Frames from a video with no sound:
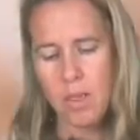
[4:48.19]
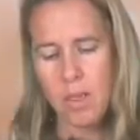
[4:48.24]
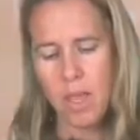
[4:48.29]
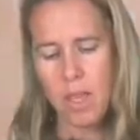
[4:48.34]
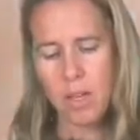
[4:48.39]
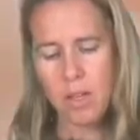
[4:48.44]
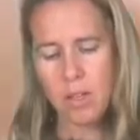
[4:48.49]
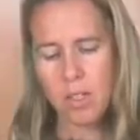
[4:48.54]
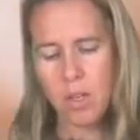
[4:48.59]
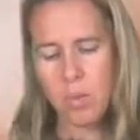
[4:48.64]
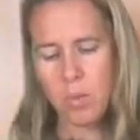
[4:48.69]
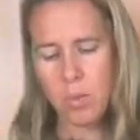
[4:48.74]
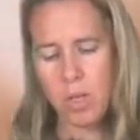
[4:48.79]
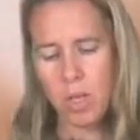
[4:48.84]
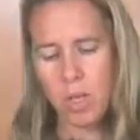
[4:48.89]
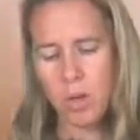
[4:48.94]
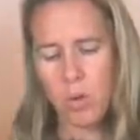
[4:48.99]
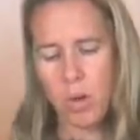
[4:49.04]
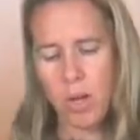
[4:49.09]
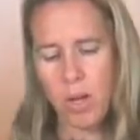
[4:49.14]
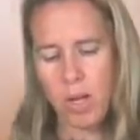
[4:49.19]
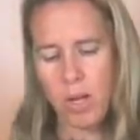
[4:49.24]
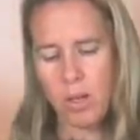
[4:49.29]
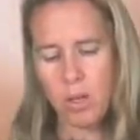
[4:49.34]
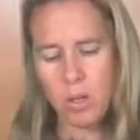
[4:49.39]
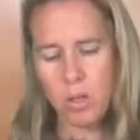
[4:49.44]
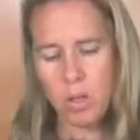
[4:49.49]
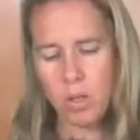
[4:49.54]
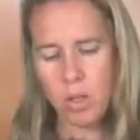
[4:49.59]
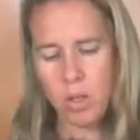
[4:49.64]
Then you're simply
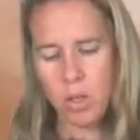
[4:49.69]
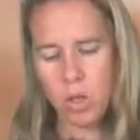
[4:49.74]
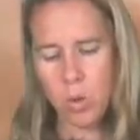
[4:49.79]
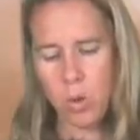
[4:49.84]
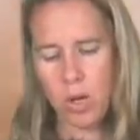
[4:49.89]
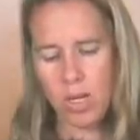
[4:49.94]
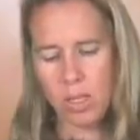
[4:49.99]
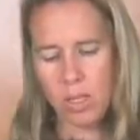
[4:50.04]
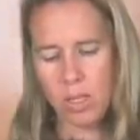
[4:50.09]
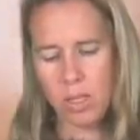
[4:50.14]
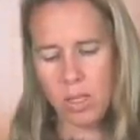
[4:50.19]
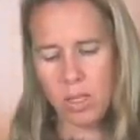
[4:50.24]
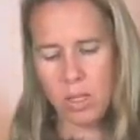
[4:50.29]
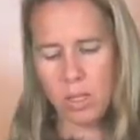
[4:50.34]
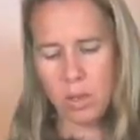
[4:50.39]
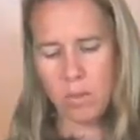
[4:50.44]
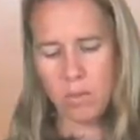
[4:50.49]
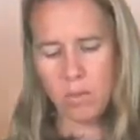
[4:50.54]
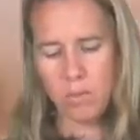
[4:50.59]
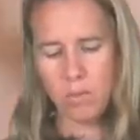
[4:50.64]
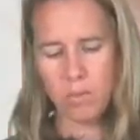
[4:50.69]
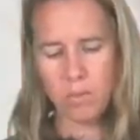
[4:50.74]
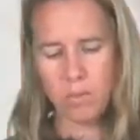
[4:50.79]
going to twist.